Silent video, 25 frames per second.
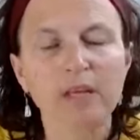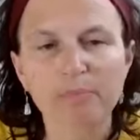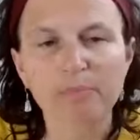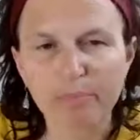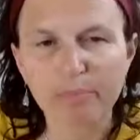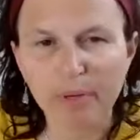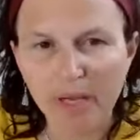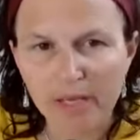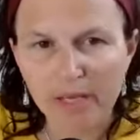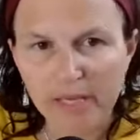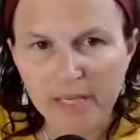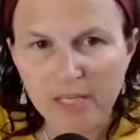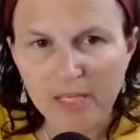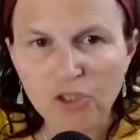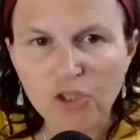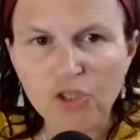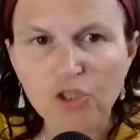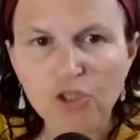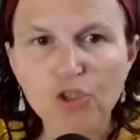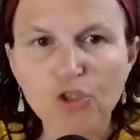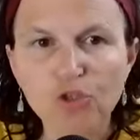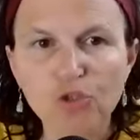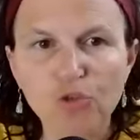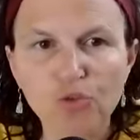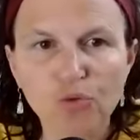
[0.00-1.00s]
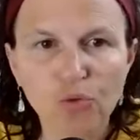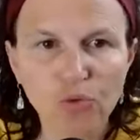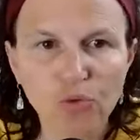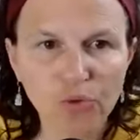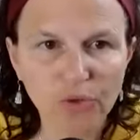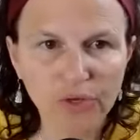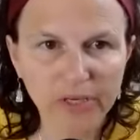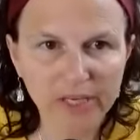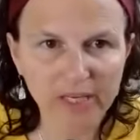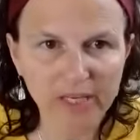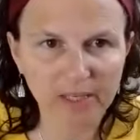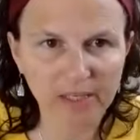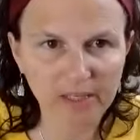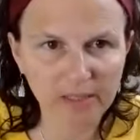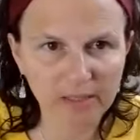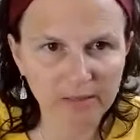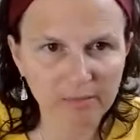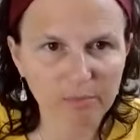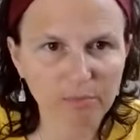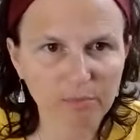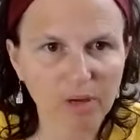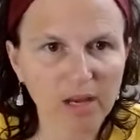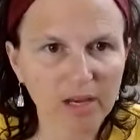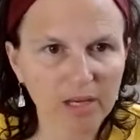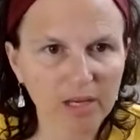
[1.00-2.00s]
but enjoy
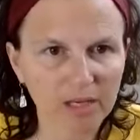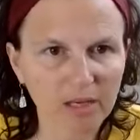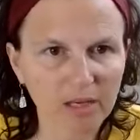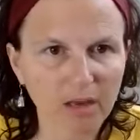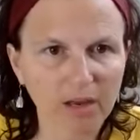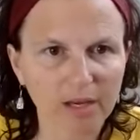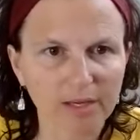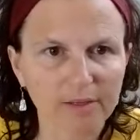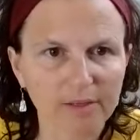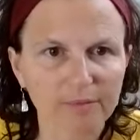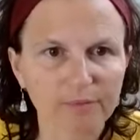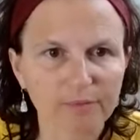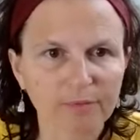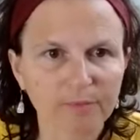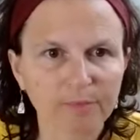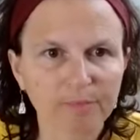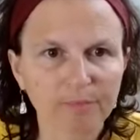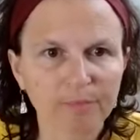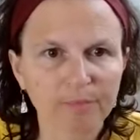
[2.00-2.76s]
my life.